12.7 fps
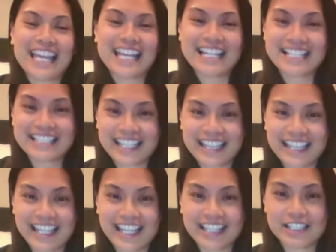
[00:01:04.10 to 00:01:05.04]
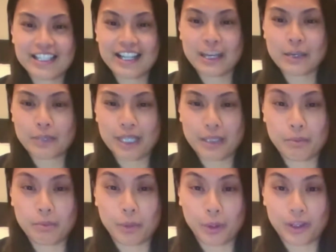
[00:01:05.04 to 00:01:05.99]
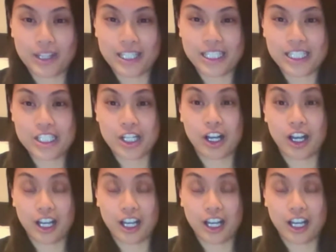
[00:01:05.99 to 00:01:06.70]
I think I weighed more than John,